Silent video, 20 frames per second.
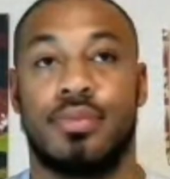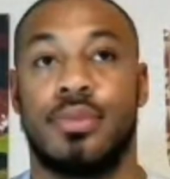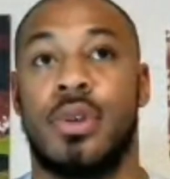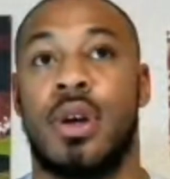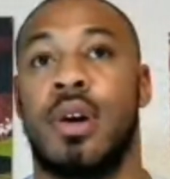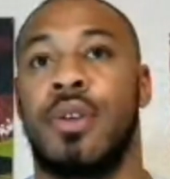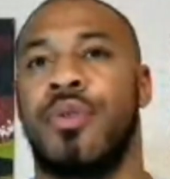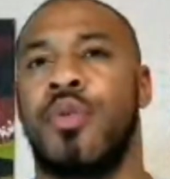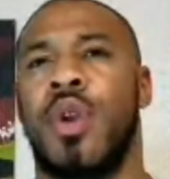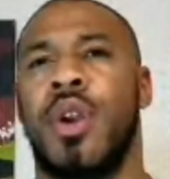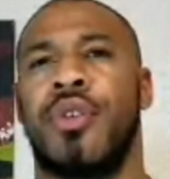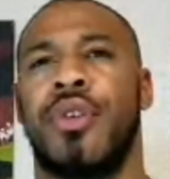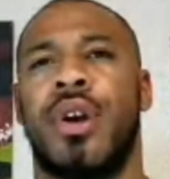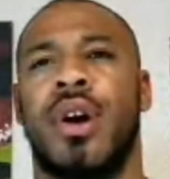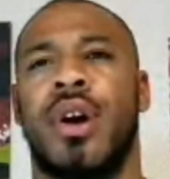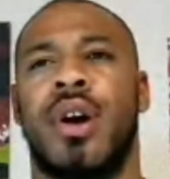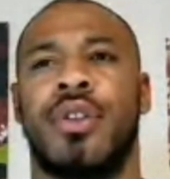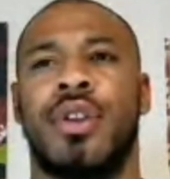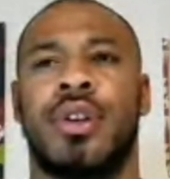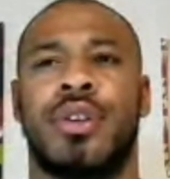What are
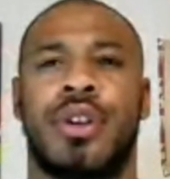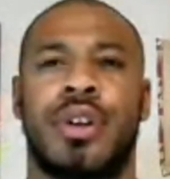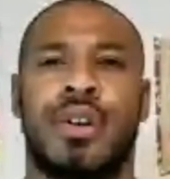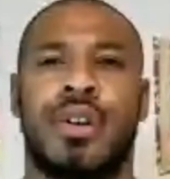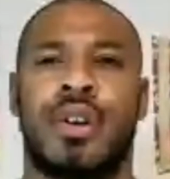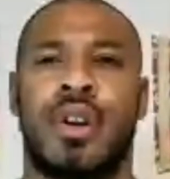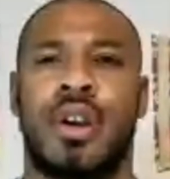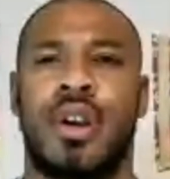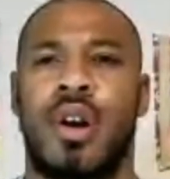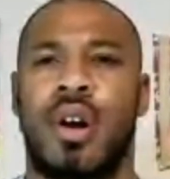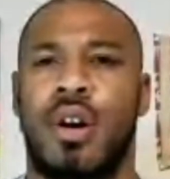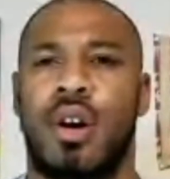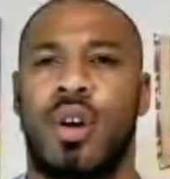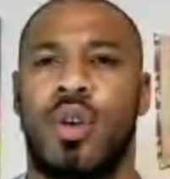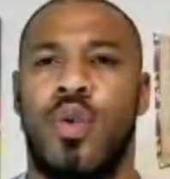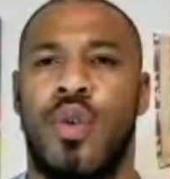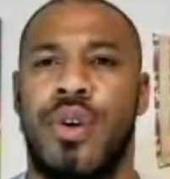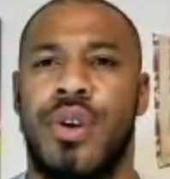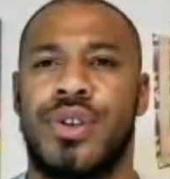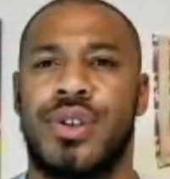the younger
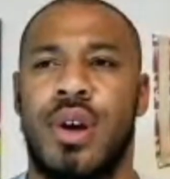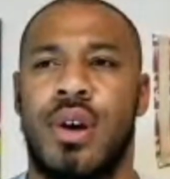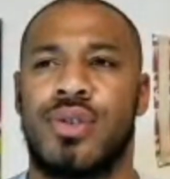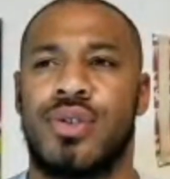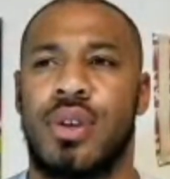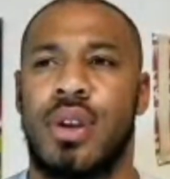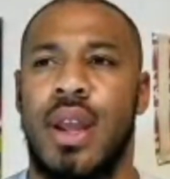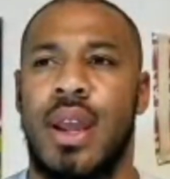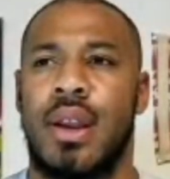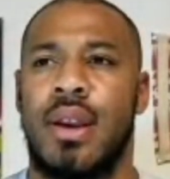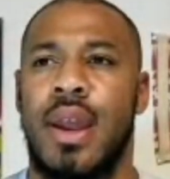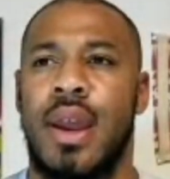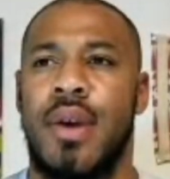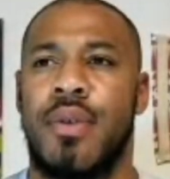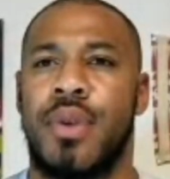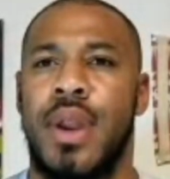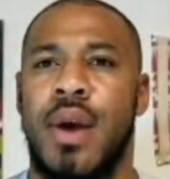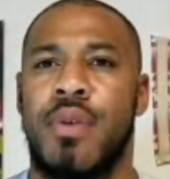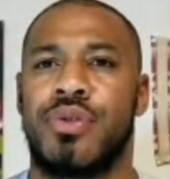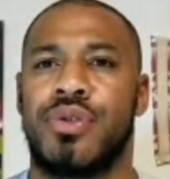corners also that
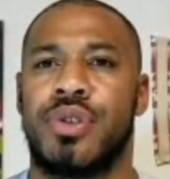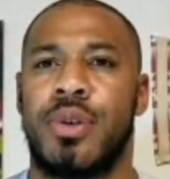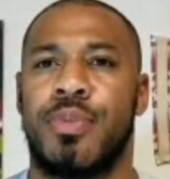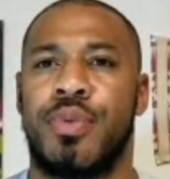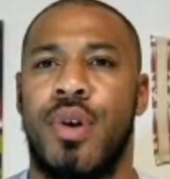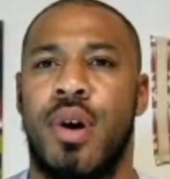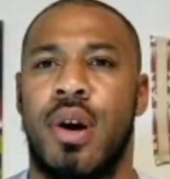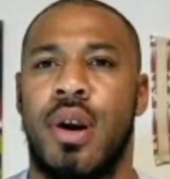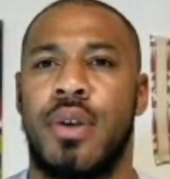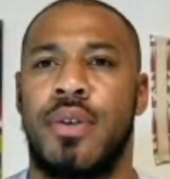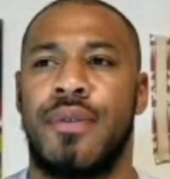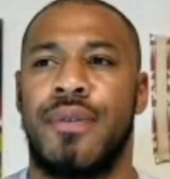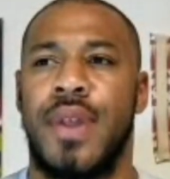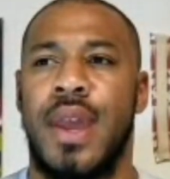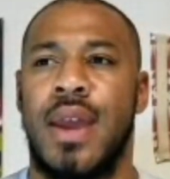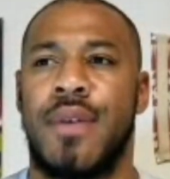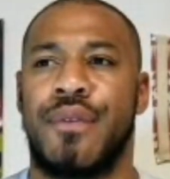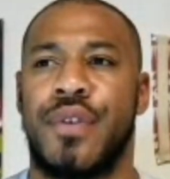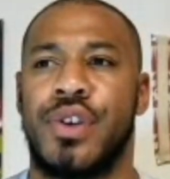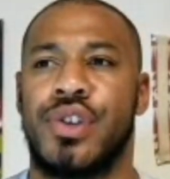was a part of
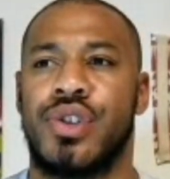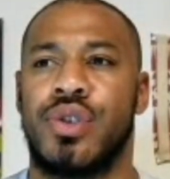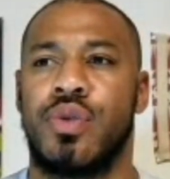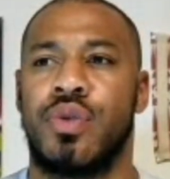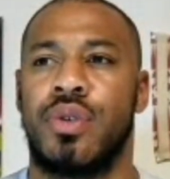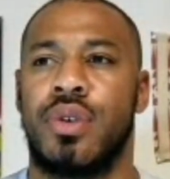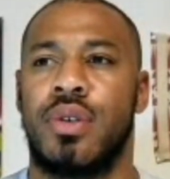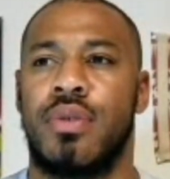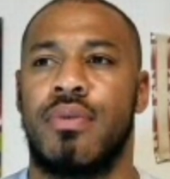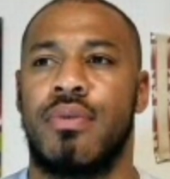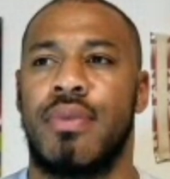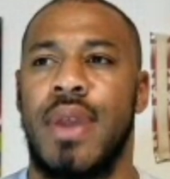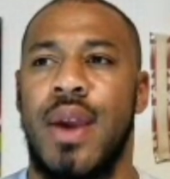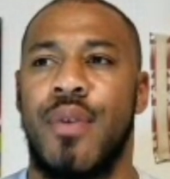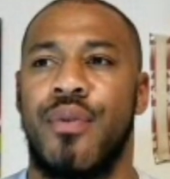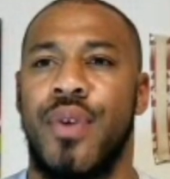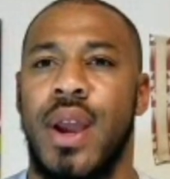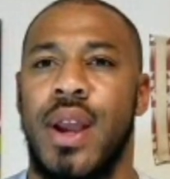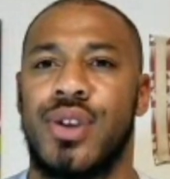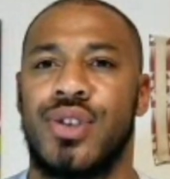FSU that
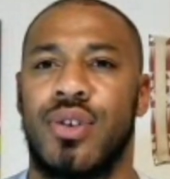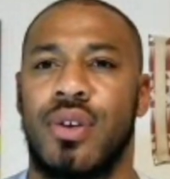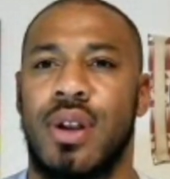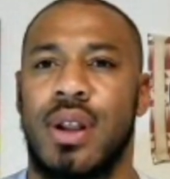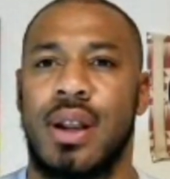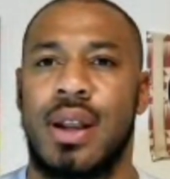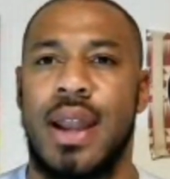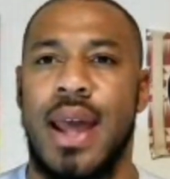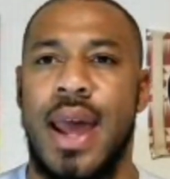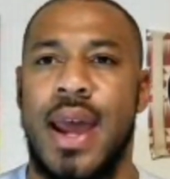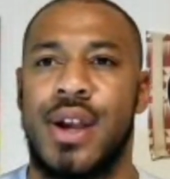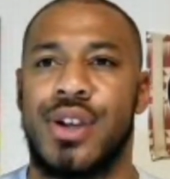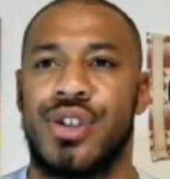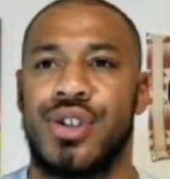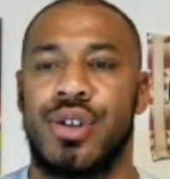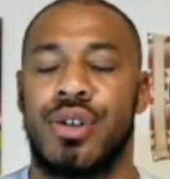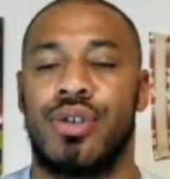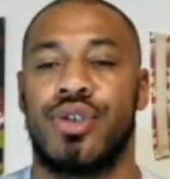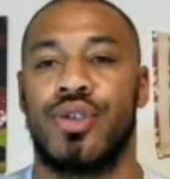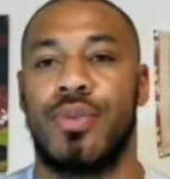redshirted last
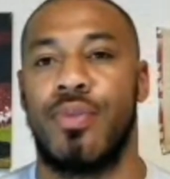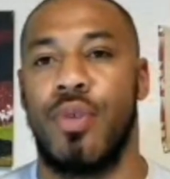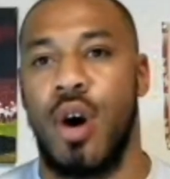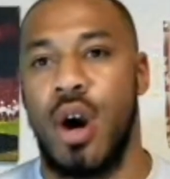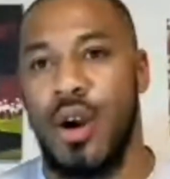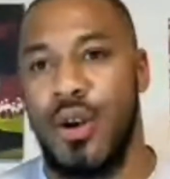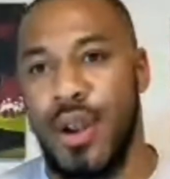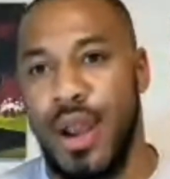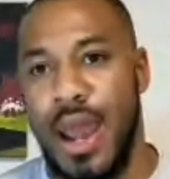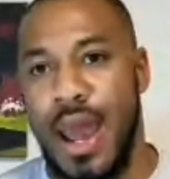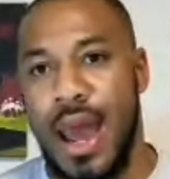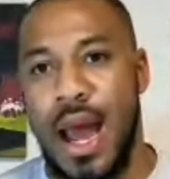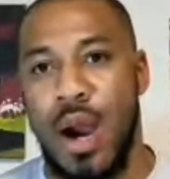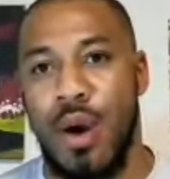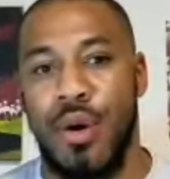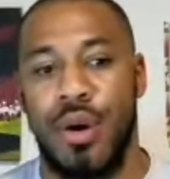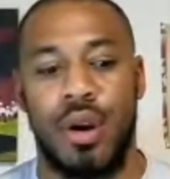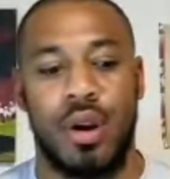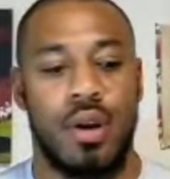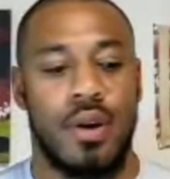year? Jamari
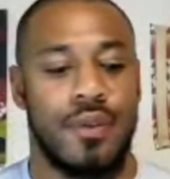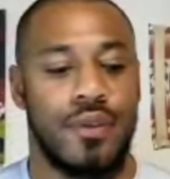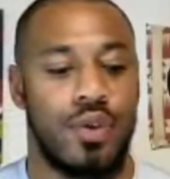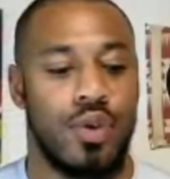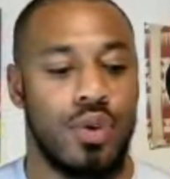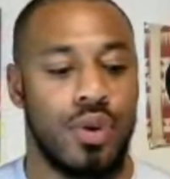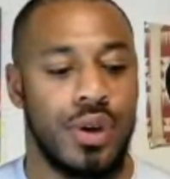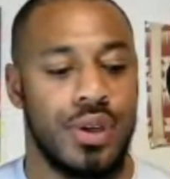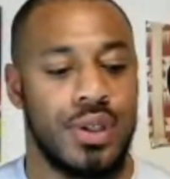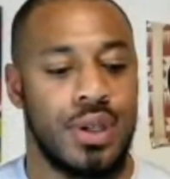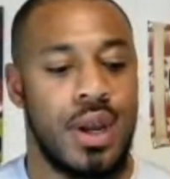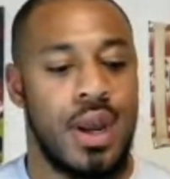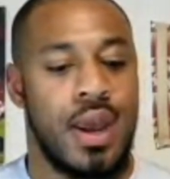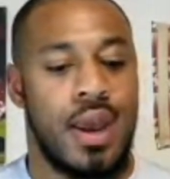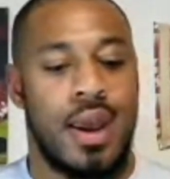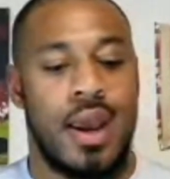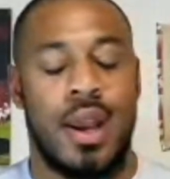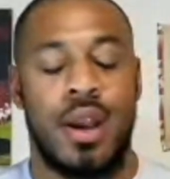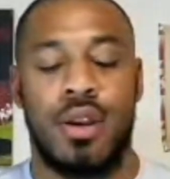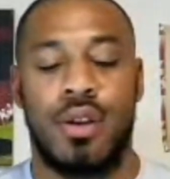Howard, of course,
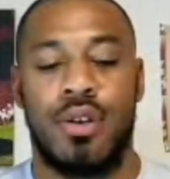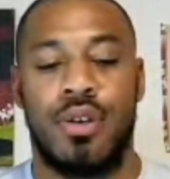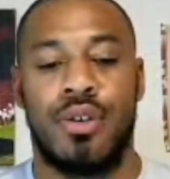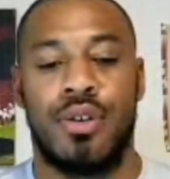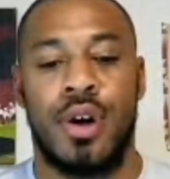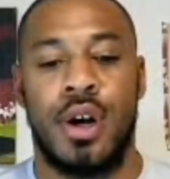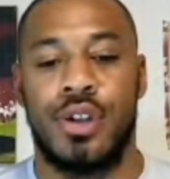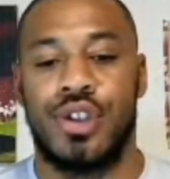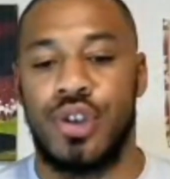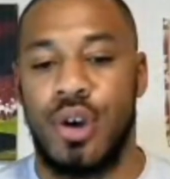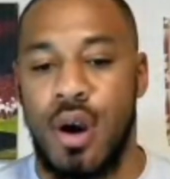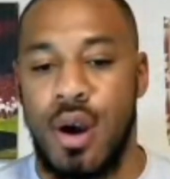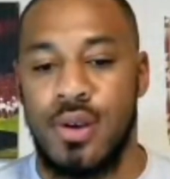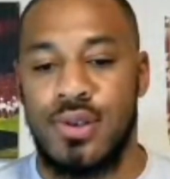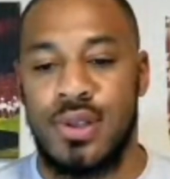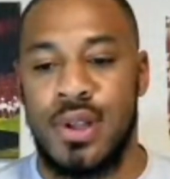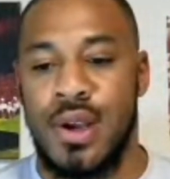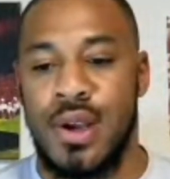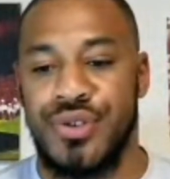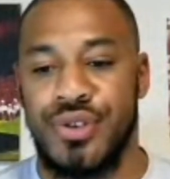and
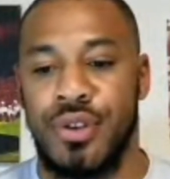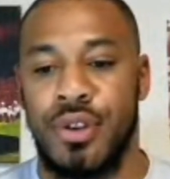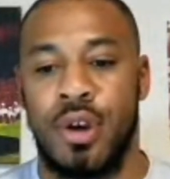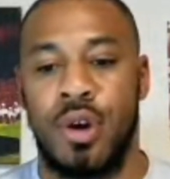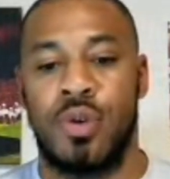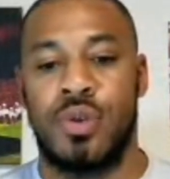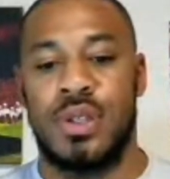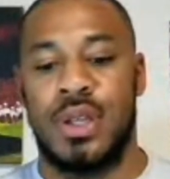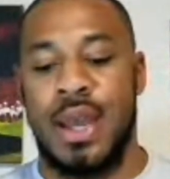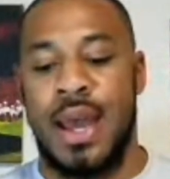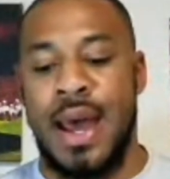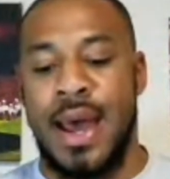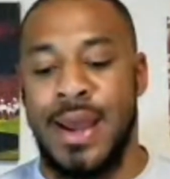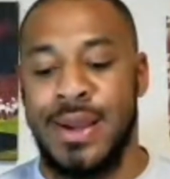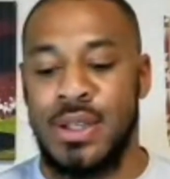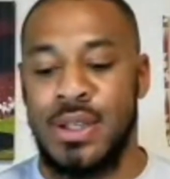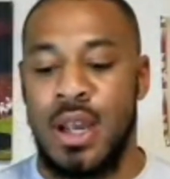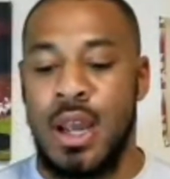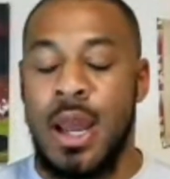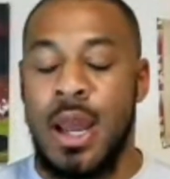Charles Lester, those guys.